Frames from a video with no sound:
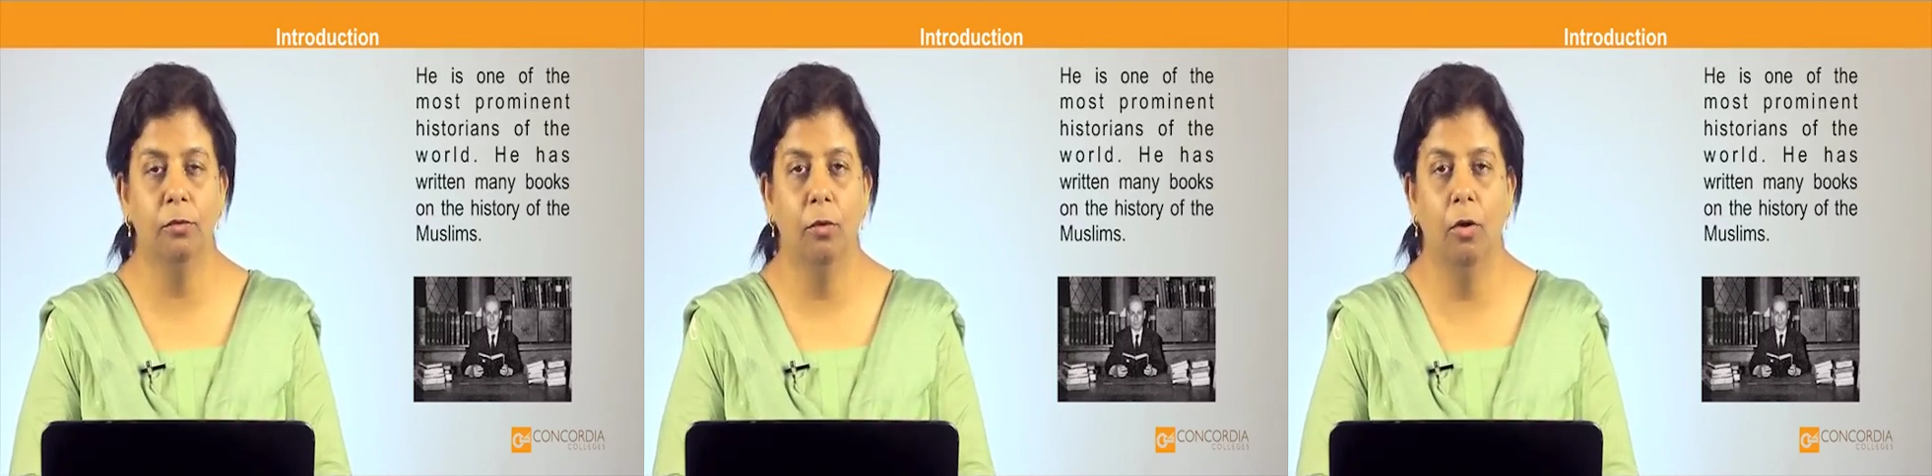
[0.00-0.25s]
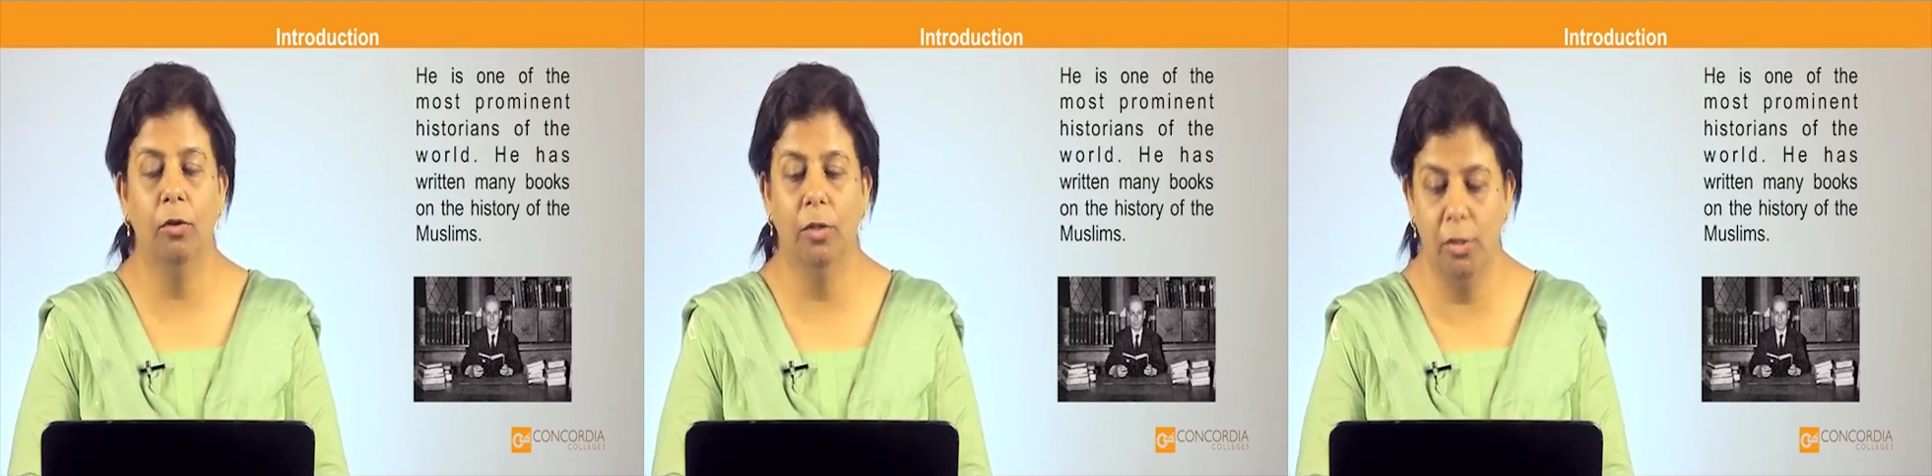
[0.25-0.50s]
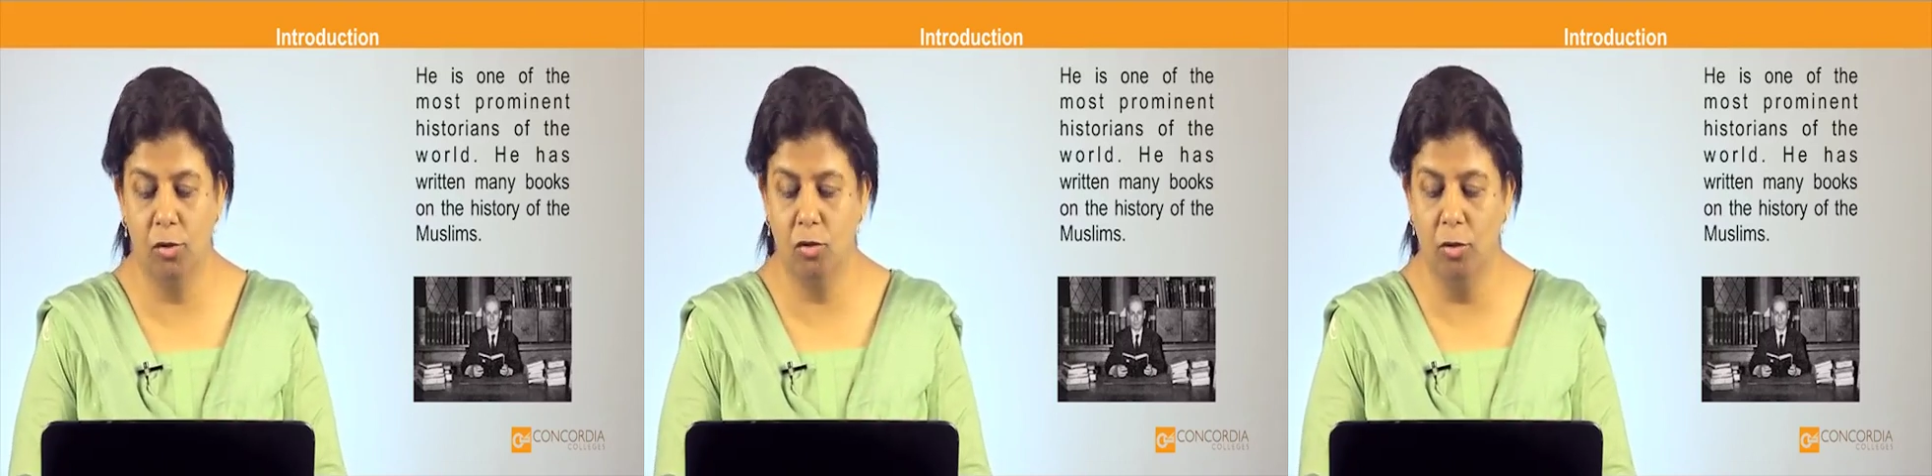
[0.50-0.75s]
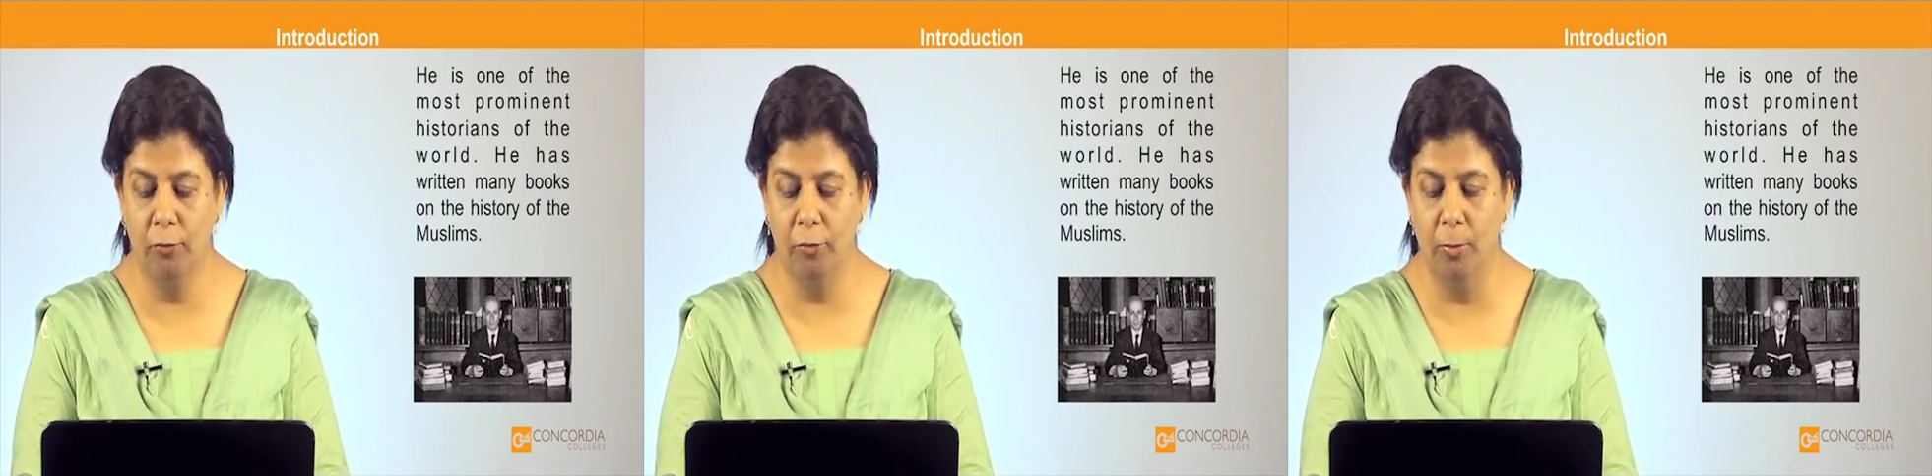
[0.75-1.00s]
on the history
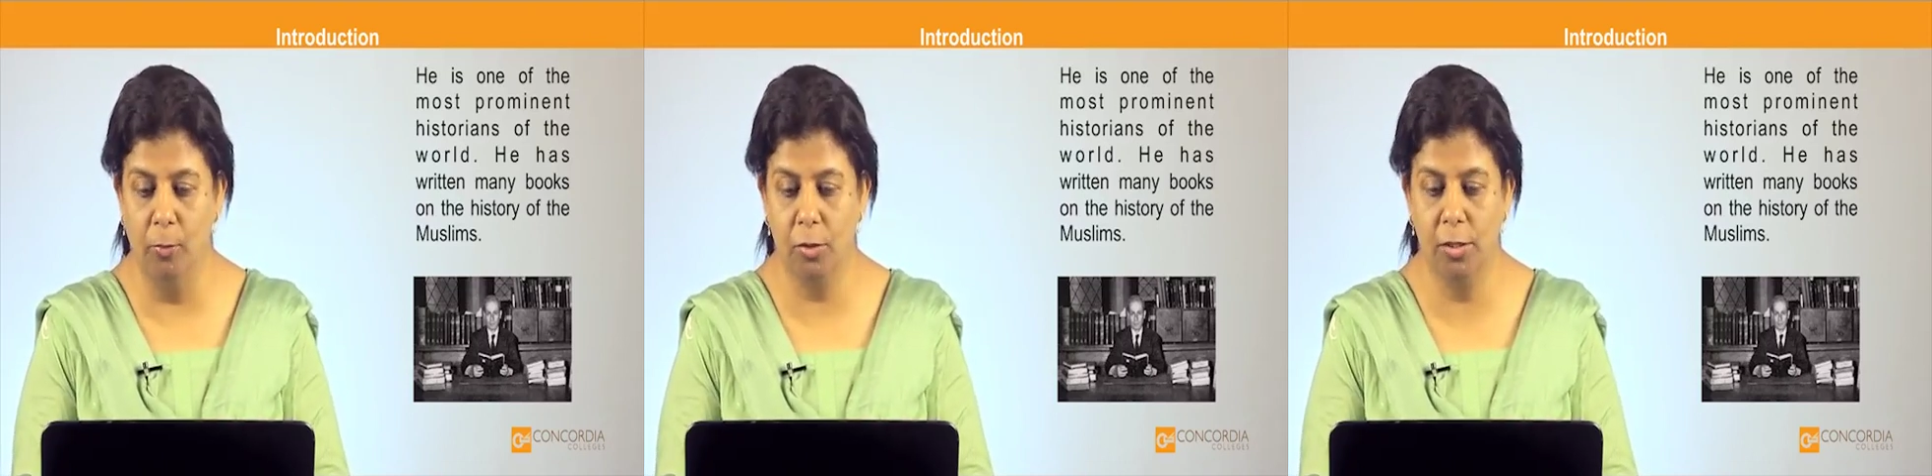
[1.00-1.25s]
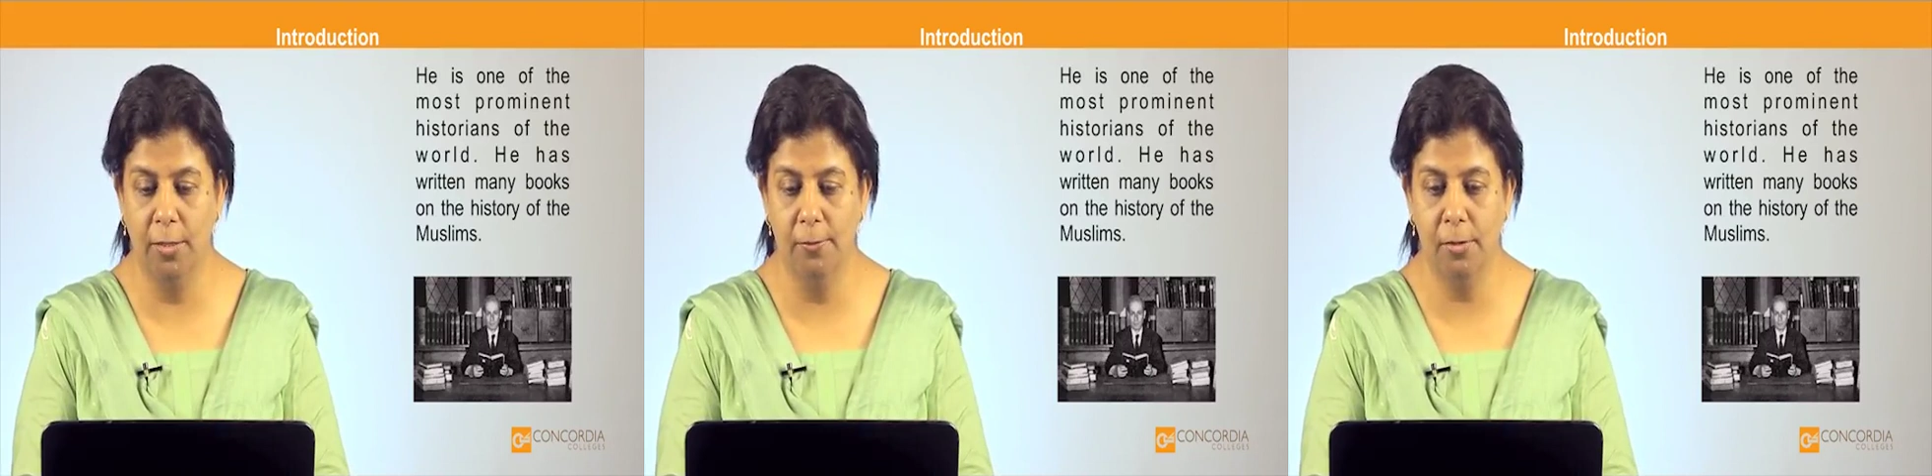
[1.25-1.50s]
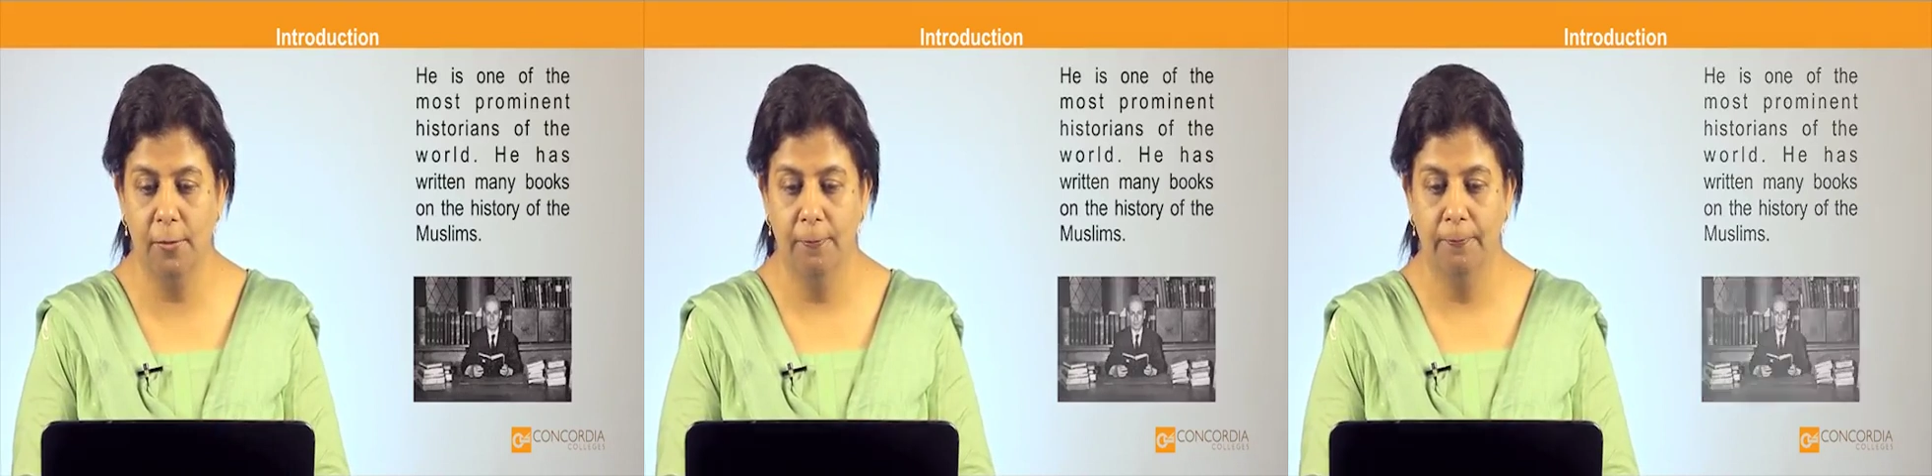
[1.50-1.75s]
of the Muslims.